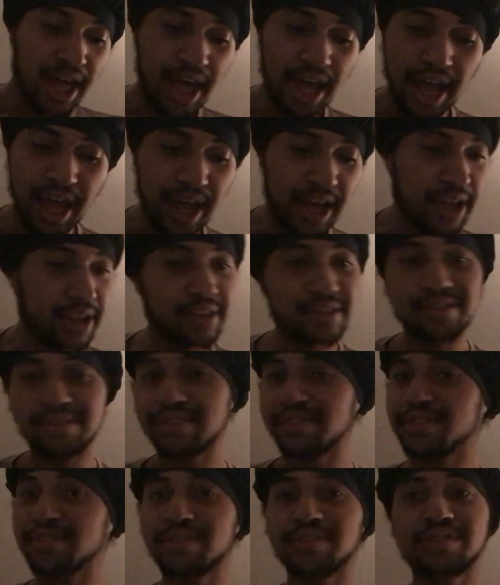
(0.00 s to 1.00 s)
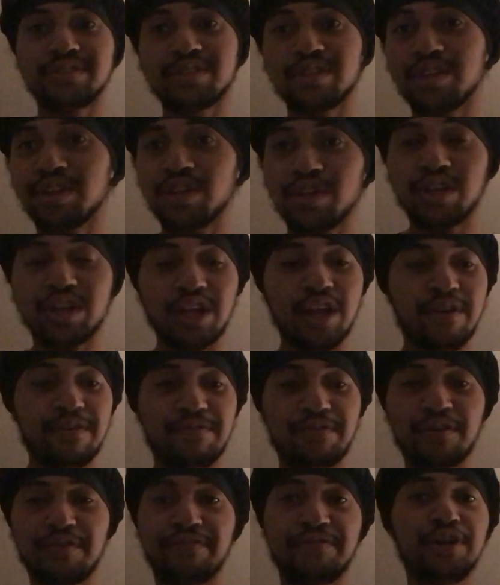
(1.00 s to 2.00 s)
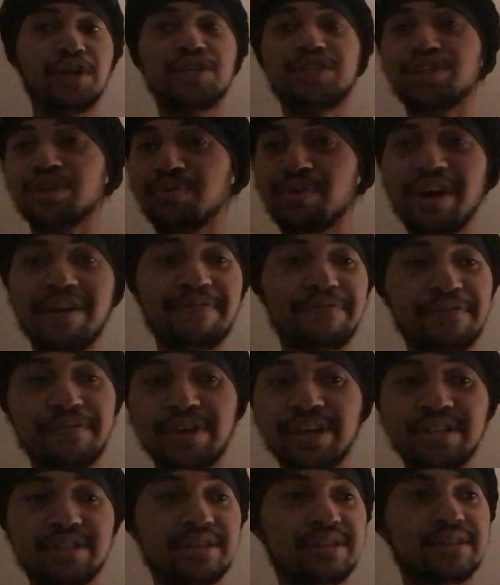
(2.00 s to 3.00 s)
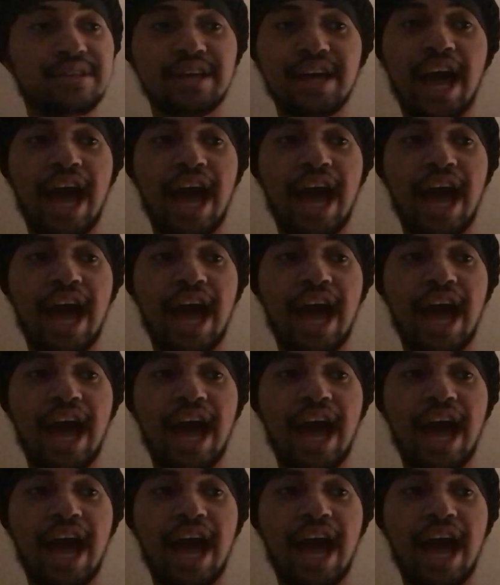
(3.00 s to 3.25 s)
And for future reference,